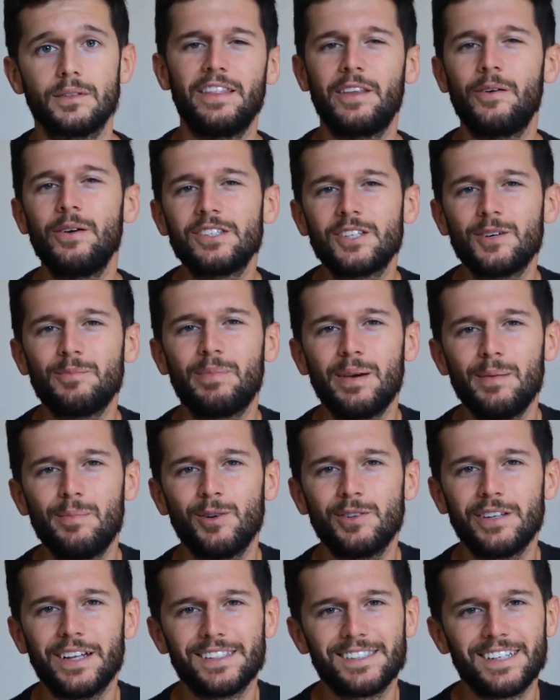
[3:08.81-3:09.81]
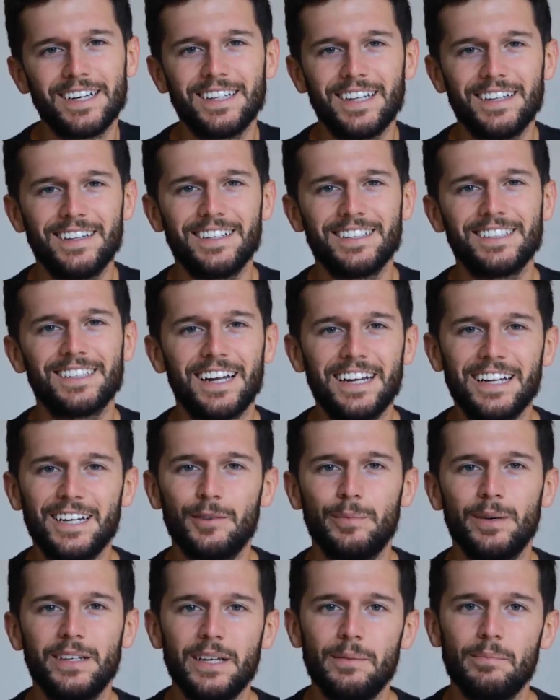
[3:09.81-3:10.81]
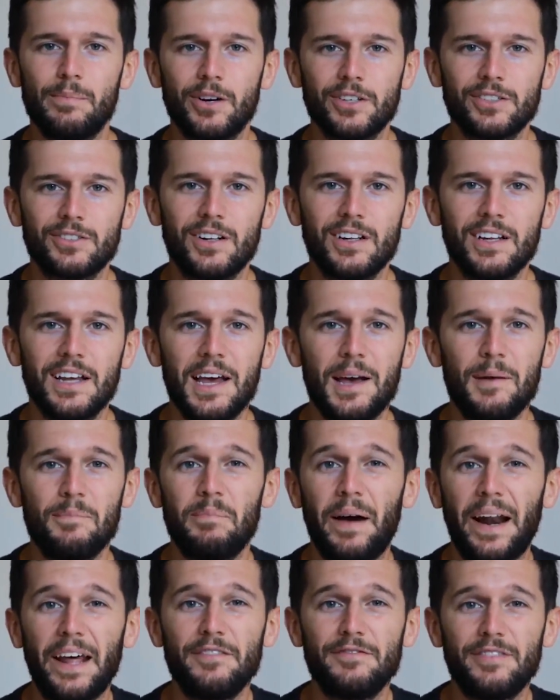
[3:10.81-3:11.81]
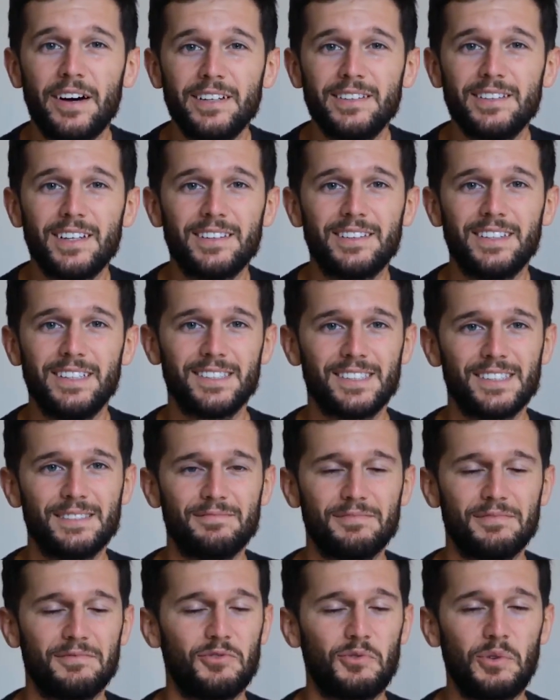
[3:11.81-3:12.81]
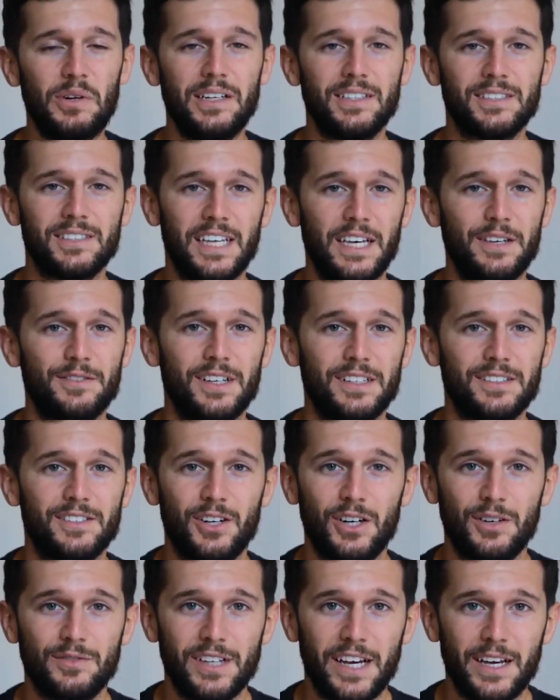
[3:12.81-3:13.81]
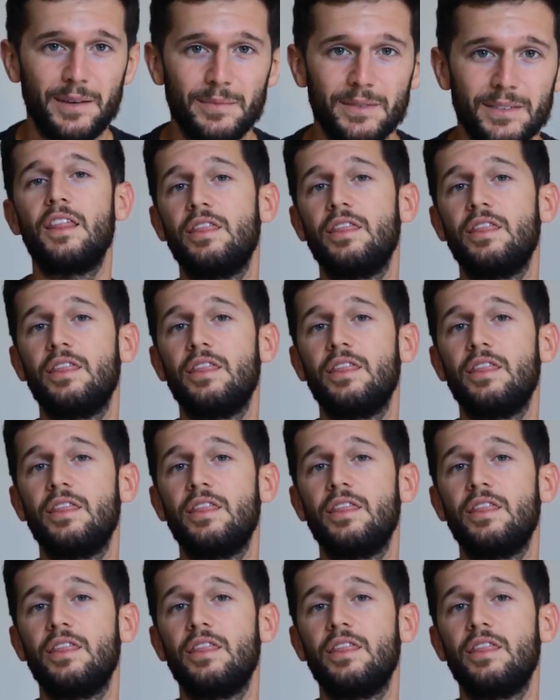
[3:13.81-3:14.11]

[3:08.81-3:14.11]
There is some people that say that this is a little bit impersonal, but I find that this really saves a ton of time.